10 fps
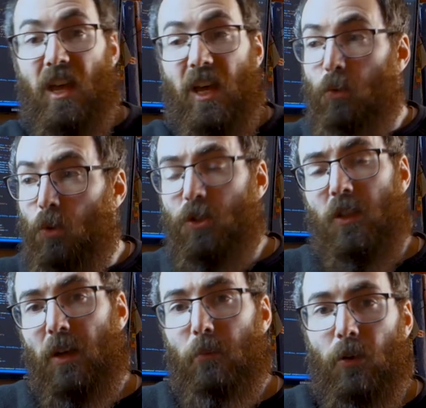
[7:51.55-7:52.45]
And the worst
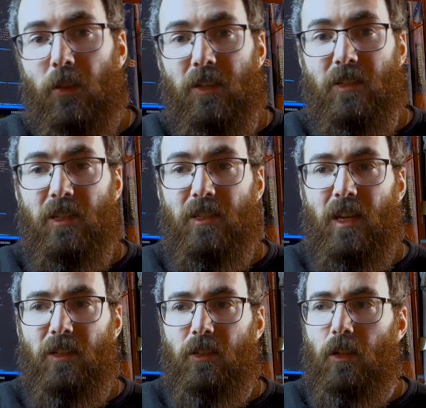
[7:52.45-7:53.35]
thing about this is
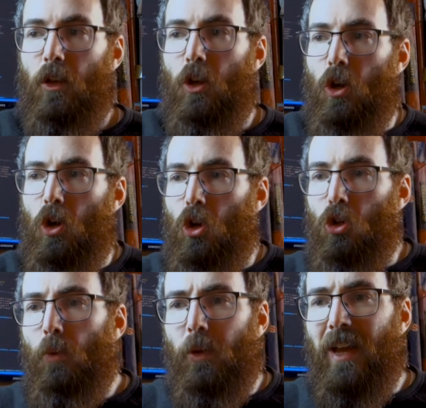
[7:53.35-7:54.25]
that
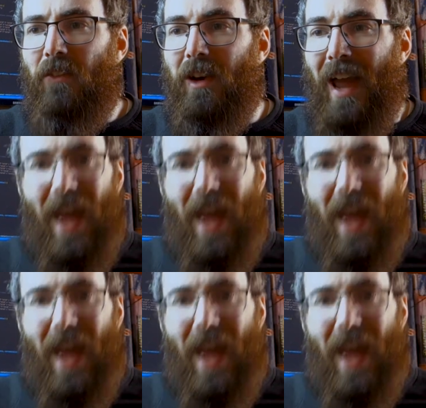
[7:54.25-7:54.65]
nobody ever